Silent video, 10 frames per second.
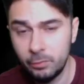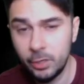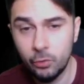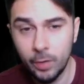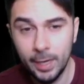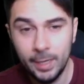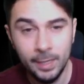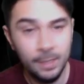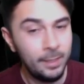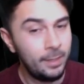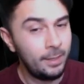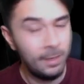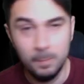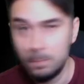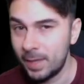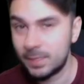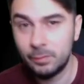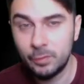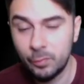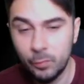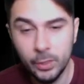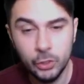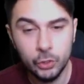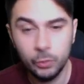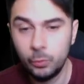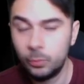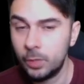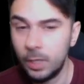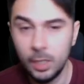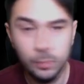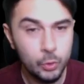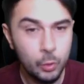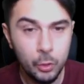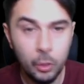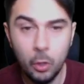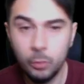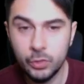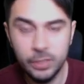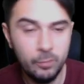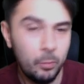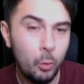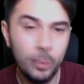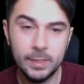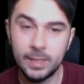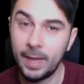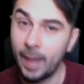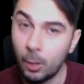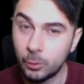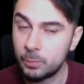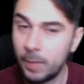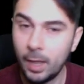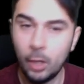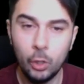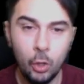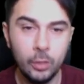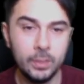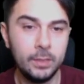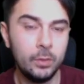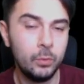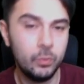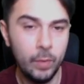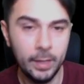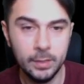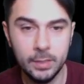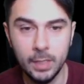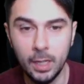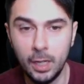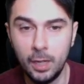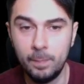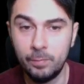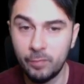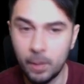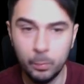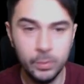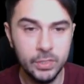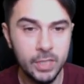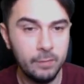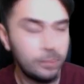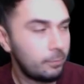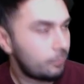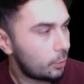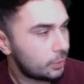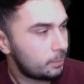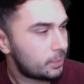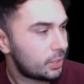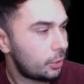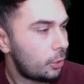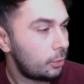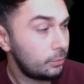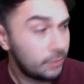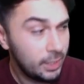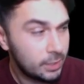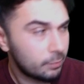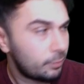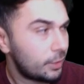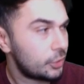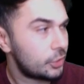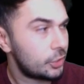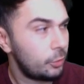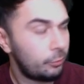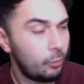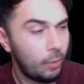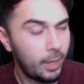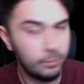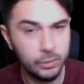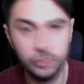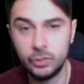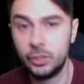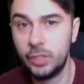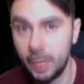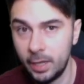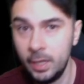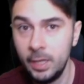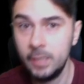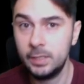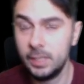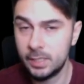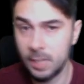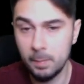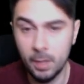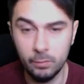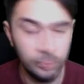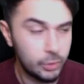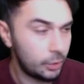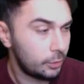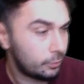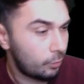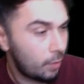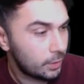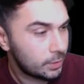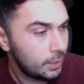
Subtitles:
Gray, massive differential, scored a goal, 7 points. That helped me out a lot in those ranks. 5.7, 13% owned, decent fixture still for Everton to get decent amount of returns for us.